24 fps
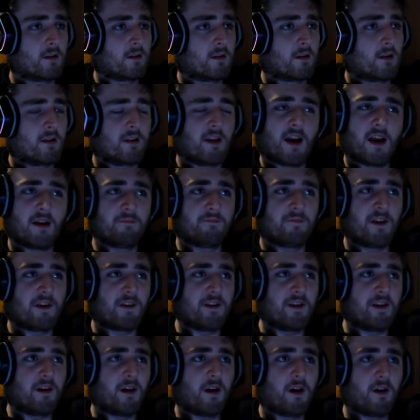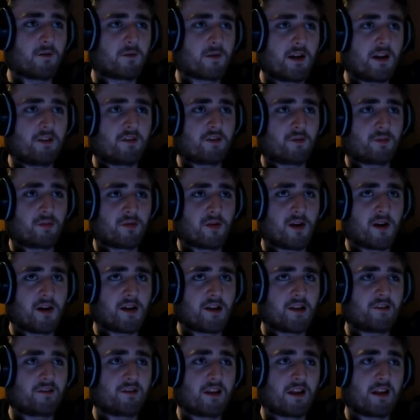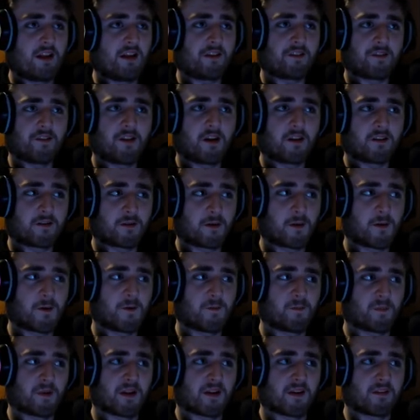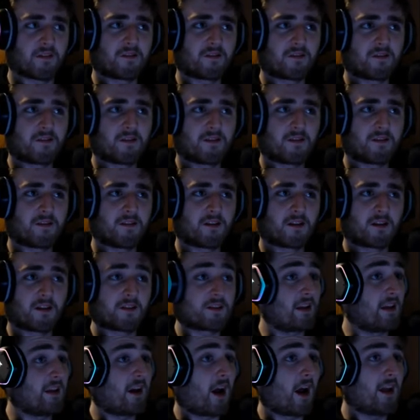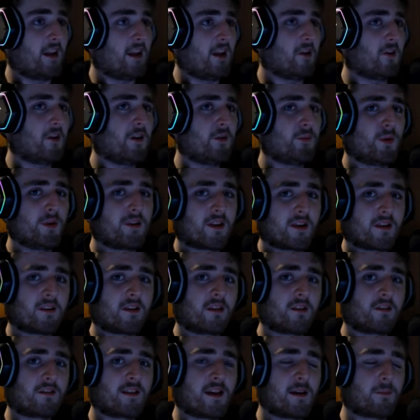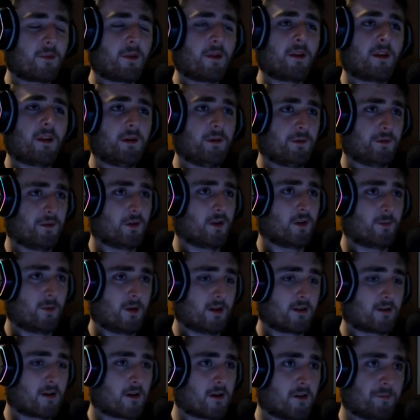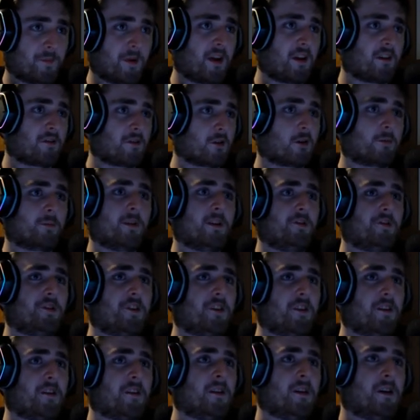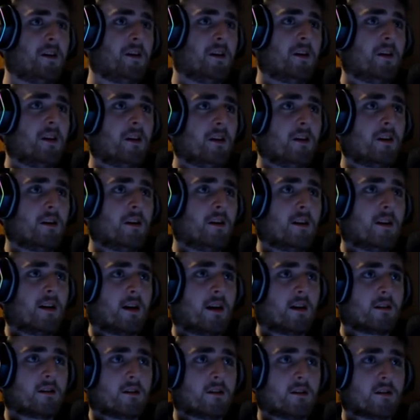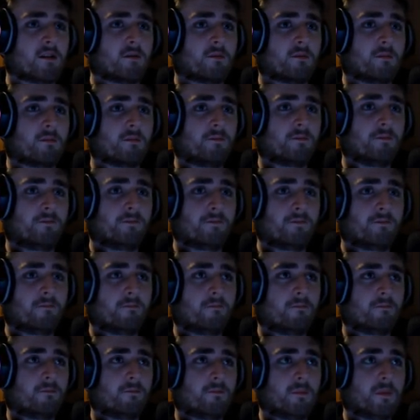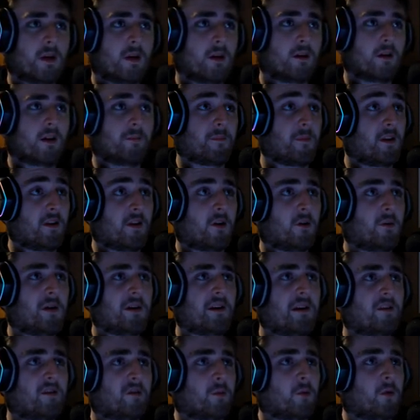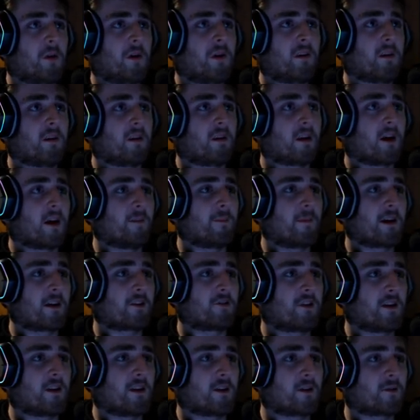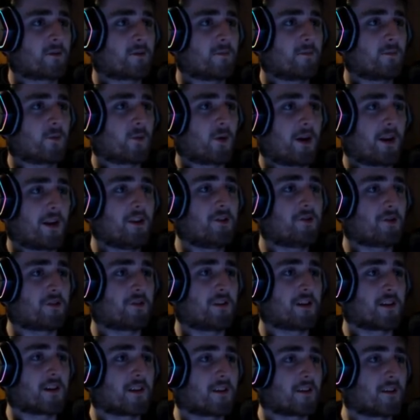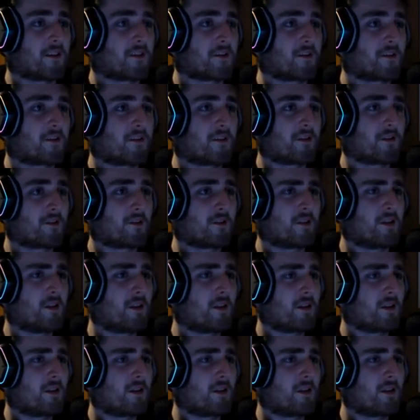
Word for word: Yeah, I'm very already surprised that it's not turn-based. Because I literally went into this game thinking it was going to be a turn-based RPG. Um, I'm in no way disappointed. I'm actually quite interested in this.